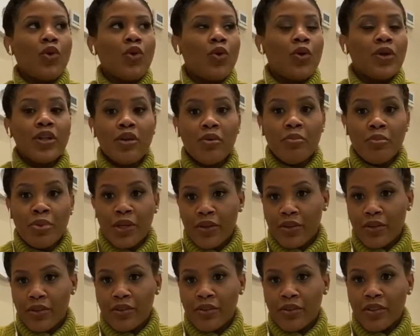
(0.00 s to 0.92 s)
or they're
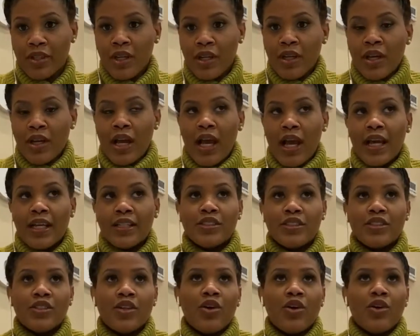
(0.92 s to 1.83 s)
bitter.
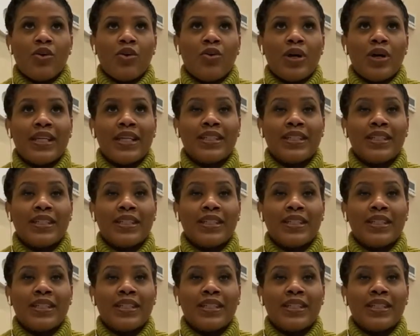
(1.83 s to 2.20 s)
And so